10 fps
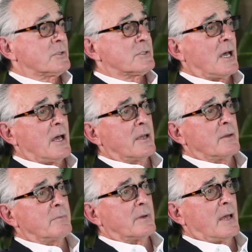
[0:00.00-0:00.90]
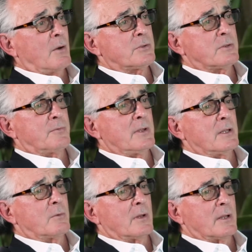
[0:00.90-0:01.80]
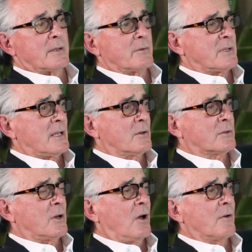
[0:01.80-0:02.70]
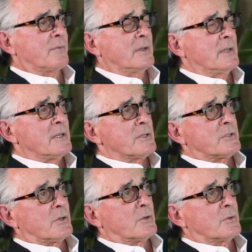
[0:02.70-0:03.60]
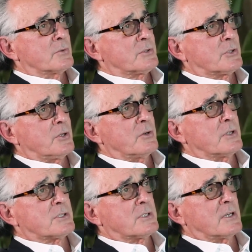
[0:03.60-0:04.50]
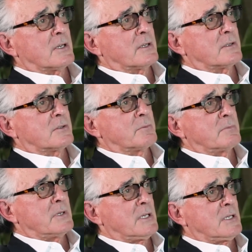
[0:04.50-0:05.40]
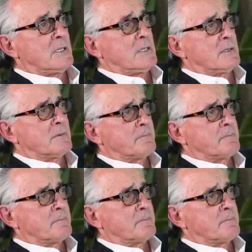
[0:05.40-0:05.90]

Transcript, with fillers: at the time, I wasn't feeling well. Like I had a little cough. So security said to me,